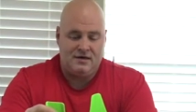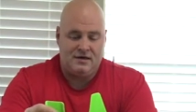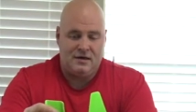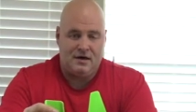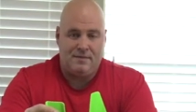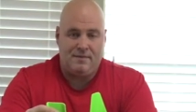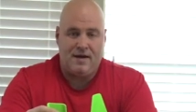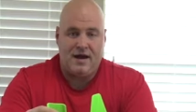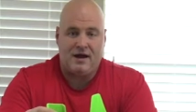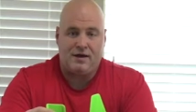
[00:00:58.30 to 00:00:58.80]

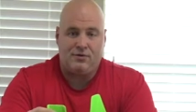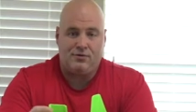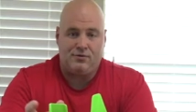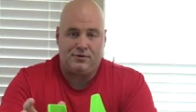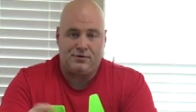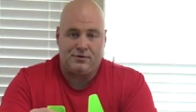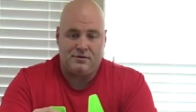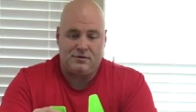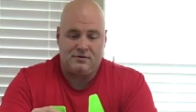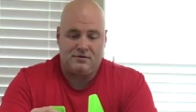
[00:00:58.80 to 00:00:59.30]
a mag
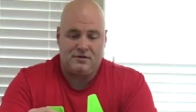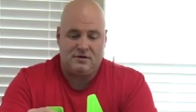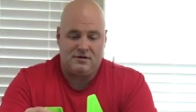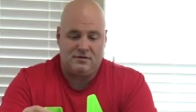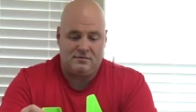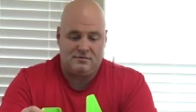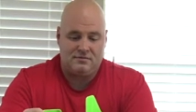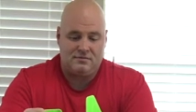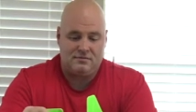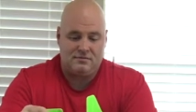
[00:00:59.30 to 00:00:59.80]
holder,
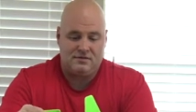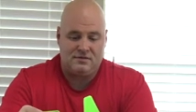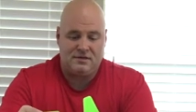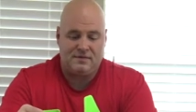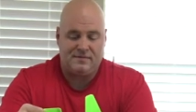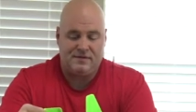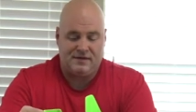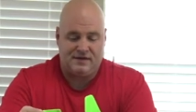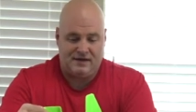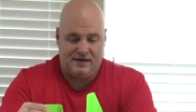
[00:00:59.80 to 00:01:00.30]

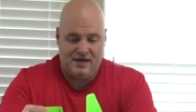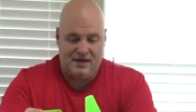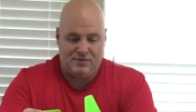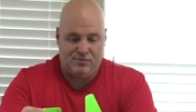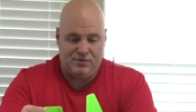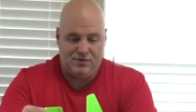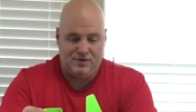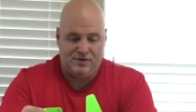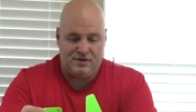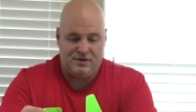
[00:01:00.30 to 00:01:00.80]
something that came
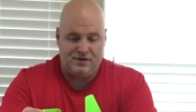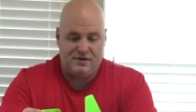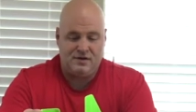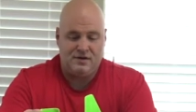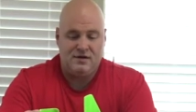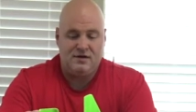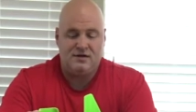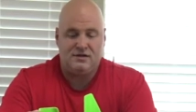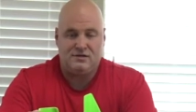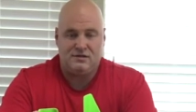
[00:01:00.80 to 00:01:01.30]
with it.
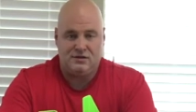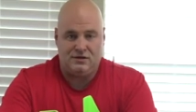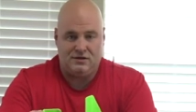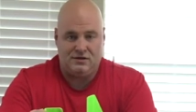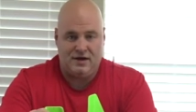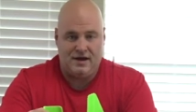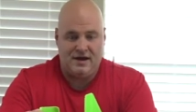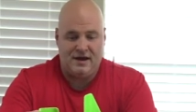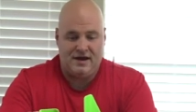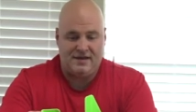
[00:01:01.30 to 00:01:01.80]

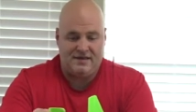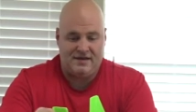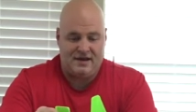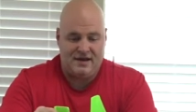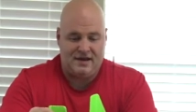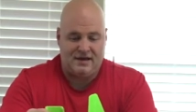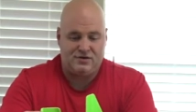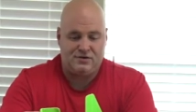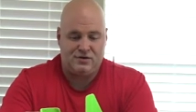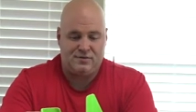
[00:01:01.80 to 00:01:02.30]
So I had that
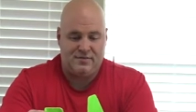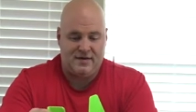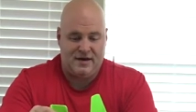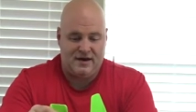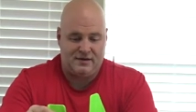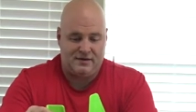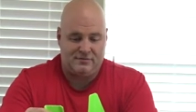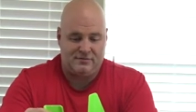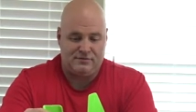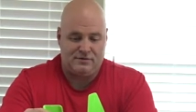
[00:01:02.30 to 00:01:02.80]
extra
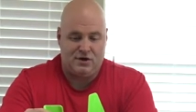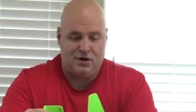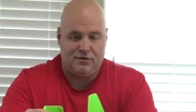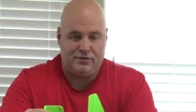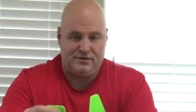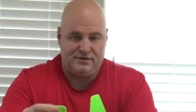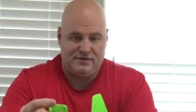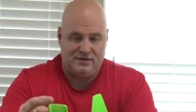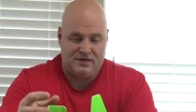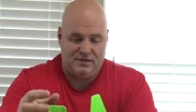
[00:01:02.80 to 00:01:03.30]
mag that was
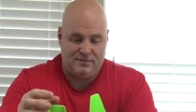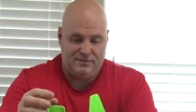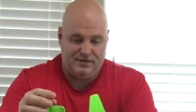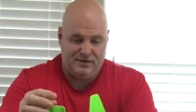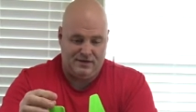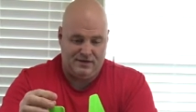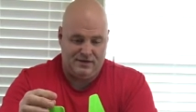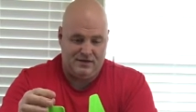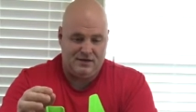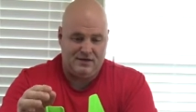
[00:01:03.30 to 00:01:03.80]
always going to
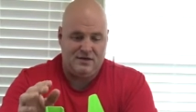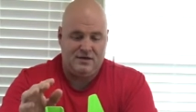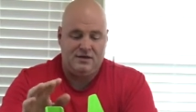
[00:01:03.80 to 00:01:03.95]
be